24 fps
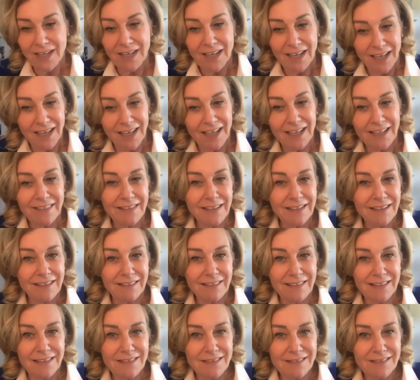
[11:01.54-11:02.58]
I
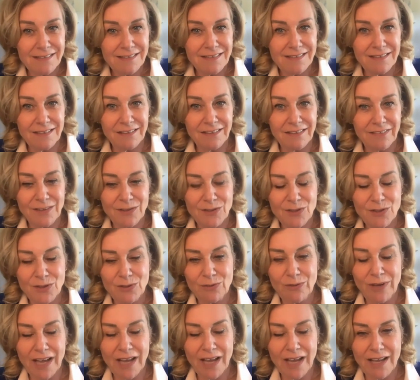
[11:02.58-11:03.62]
think these are the
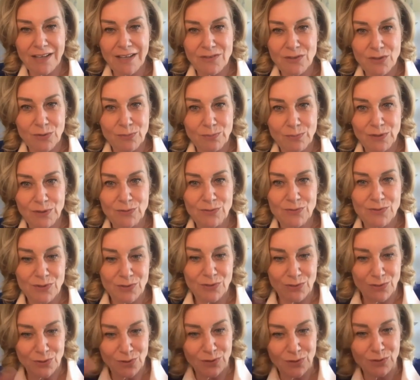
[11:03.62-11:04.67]
two attributes
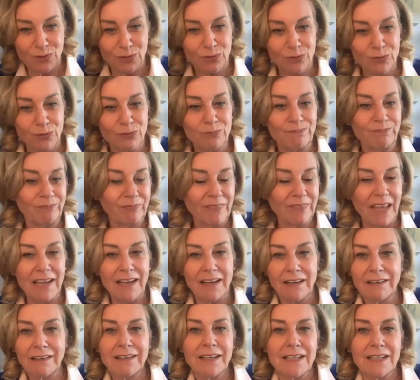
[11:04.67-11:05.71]
or two
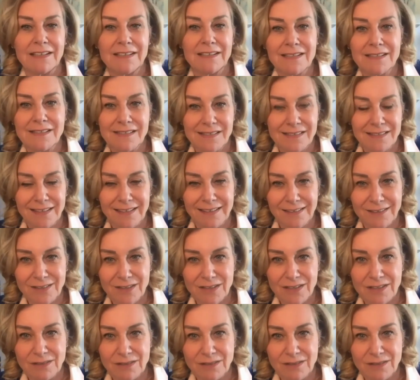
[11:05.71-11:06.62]
areas that